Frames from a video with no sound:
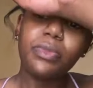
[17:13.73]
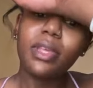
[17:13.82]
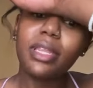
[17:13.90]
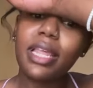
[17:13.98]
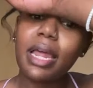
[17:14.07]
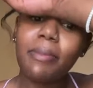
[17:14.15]

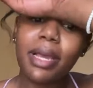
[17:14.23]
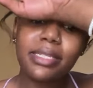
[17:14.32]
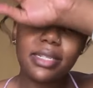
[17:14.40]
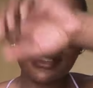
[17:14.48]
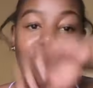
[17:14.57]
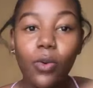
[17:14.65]
Then my
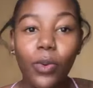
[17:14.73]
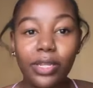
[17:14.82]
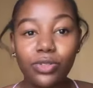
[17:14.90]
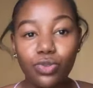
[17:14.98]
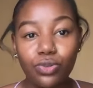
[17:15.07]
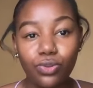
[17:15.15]
sister
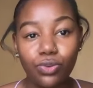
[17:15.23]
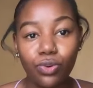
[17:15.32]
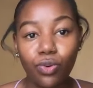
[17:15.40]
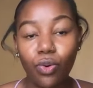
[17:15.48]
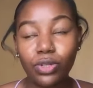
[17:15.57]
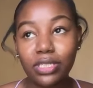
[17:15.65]
went to
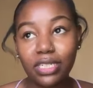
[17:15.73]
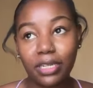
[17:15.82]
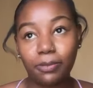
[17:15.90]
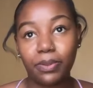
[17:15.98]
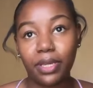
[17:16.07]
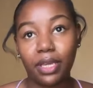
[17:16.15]
go
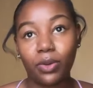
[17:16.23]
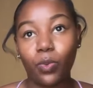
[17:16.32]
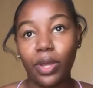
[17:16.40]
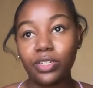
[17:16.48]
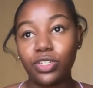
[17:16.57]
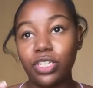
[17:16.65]
GP
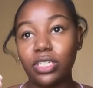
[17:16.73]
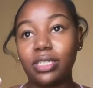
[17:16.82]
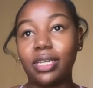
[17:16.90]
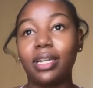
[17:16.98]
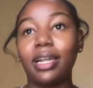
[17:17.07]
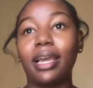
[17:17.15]
when she
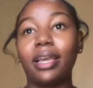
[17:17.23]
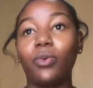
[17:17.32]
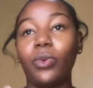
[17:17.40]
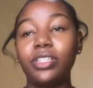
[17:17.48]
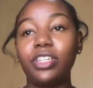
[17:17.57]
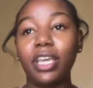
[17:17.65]

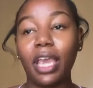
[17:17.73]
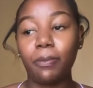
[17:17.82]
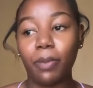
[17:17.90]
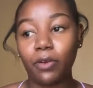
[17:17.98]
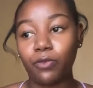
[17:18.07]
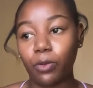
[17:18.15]
came
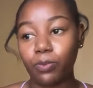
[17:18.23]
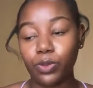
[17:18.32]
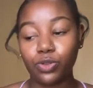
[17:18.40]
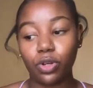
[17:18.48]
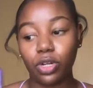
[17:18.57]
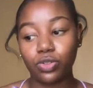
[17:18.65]
back from
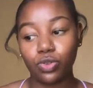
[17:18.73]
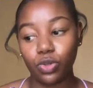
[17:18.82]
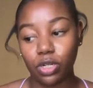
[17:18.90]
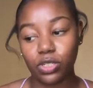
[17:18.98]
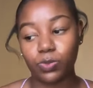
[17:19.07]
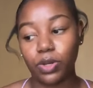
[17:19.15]
Pretoria to
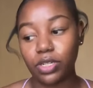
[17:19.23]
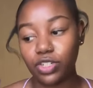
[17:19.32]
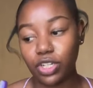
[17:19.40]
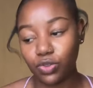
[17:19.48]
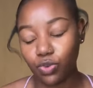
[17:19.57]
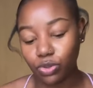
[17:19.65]
Johannesburg.
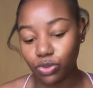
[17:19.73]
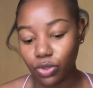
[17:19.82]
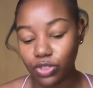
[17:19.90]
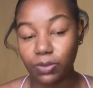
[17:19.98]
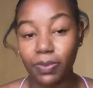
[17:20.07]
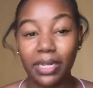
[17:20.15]
She enrolled go
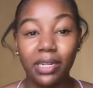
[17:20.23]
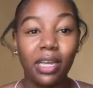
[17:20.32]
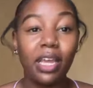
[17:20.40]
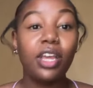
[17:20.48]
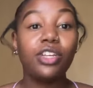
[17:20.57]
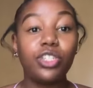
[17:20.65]
GP, and
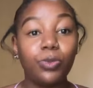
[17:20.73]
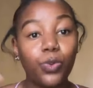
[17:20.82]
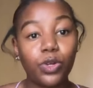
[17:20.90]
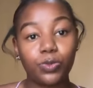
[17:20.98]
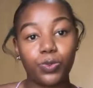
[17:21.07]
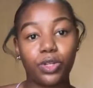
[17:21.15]
GP
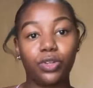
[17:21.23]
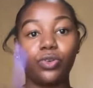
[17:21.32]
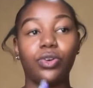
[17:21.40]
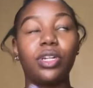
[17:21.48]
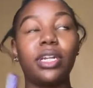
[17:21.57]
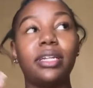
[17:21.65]
was pretty
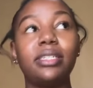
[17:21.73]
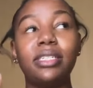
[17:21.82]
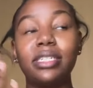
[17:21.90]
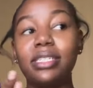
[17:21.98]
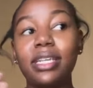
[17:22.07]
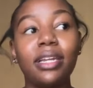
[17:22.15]
good. Then she
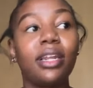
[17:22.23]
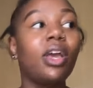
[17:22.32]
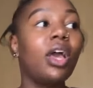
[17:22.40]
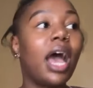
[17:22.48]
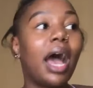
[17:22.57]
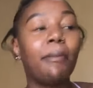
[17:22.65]
said
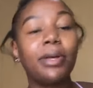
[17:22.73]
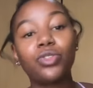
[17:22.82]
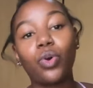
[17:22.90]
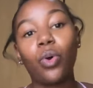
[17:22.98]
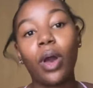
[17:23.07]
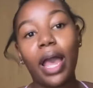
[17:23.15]
I must
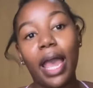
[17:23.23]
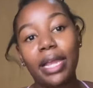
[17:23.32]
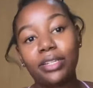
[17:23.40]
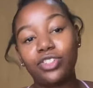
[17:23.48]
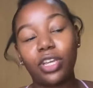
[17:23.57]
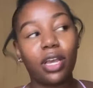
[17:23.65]
go
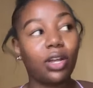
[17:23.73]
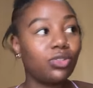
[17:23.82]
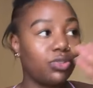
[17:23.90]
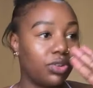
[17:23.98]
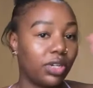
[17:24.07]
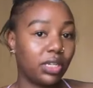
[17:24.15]
and check out.
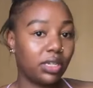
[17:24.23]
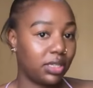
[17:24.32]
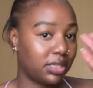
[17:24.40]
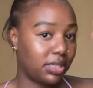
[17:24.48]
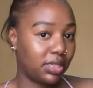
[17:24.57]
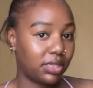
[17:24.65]
Sorry,
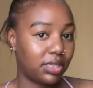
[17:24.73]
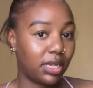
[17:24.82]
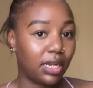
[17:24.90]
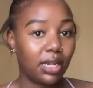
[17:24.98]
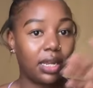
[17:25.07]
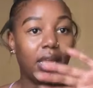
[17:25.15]

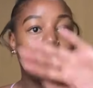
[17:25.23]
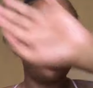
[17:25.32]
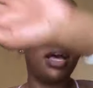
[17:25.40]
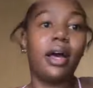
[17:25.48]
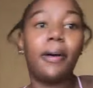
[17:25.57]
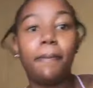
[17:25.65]

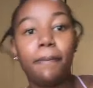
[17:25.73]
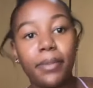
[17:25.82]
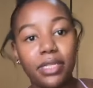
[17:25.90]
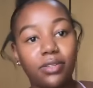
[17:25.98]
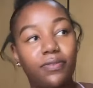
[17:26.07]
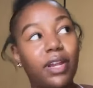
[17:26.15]

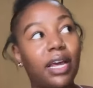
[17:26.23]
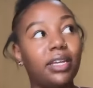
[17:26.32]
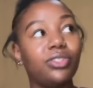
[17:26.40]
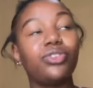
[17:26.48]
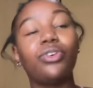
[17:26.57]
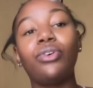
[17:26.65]
it's a fly.
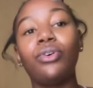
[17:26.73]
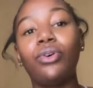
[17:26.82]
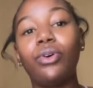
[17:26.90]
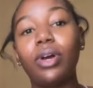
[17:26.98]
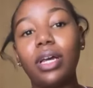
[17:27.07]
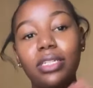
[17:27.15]
So
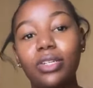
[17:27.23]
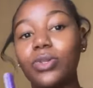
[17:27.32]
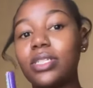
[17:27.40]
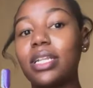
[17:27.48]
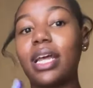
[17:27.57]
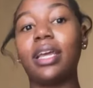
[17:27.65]
she
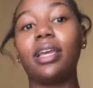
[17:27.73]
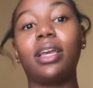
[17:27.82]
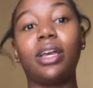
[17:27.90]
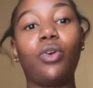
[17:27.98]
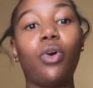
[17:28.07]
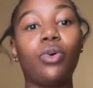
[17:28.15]
was like,
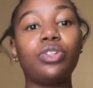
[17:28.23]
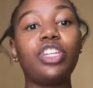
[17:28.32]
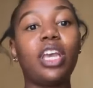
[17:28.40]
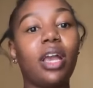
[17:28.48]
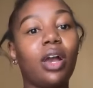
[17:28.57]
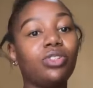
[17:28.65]
go
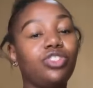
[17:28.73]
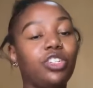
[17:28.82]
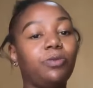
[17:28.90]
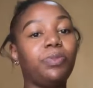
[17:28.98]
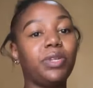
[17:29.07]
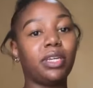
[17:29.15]
check out
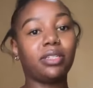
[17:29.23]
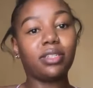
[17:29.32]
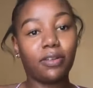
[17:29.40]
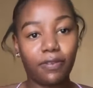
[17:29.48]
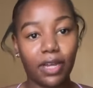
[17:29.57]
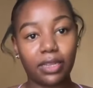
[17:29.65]
GP and
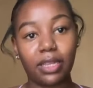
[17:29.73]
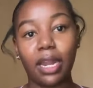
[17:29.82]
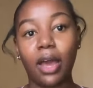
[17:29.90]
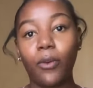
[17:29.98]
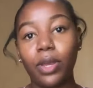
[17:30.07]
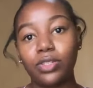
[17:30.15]
stuff like that.
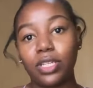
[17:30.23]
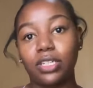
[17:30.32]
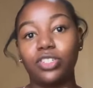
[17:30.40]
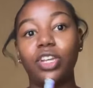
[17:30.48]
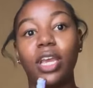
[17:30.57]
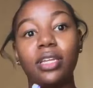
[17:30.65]
I went
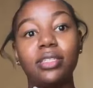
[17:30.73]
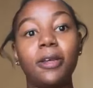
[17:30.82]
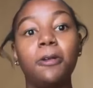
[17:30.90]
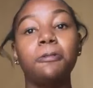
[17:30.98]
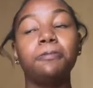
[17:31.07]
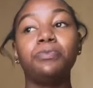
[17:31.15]
and checked.
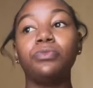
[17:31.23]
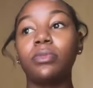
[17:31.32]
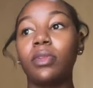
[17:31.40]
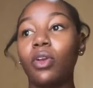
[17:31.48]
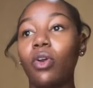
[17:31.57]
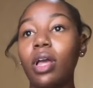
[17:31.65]

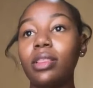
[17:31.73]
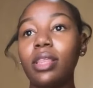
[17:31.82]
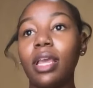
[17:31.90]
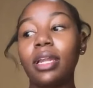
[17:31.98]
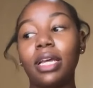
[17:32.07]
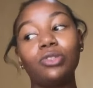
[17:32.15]
Got
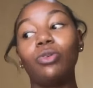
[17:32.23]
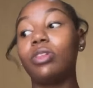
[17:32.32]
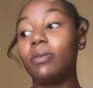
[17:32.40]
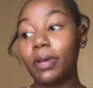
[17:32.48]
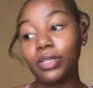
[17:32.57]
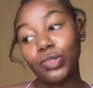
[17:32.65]
there and I told
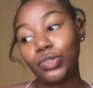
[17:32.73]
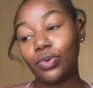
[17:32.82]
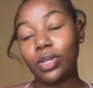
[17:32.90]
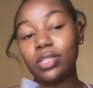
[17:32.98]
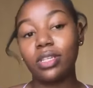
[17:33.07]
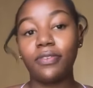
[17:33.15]
them my
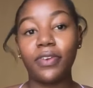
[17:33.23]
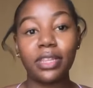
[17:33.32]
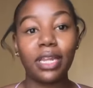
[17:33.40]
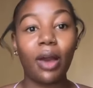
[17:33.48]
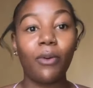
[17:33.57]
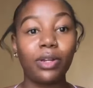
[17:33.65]
situation, the fact that
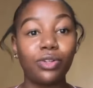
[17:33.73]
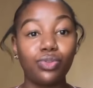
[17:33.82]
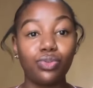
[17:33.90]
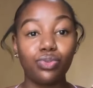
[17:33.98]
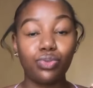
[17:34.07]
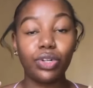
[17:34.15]
I wanted
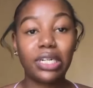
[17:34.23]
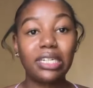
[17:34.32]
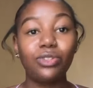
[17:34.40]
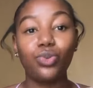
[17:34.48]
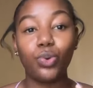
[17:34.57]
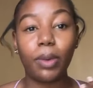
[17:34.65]
to
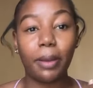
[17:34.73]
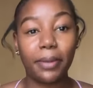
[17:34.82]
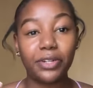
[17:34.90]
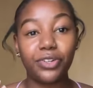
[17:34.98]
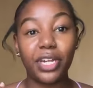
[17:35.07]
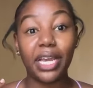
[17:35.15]
redo my
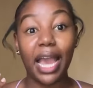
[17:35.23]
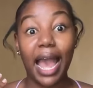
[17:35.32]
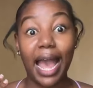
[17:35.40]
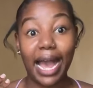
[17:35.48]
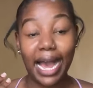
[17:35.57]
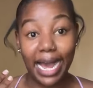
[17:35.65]
matric
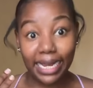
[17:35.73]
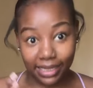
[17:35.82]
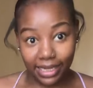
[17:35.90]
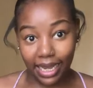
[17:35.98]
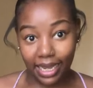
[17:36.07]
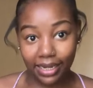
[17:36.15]

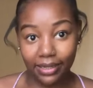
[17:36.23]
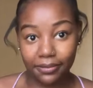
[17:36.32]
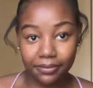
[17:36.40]
again.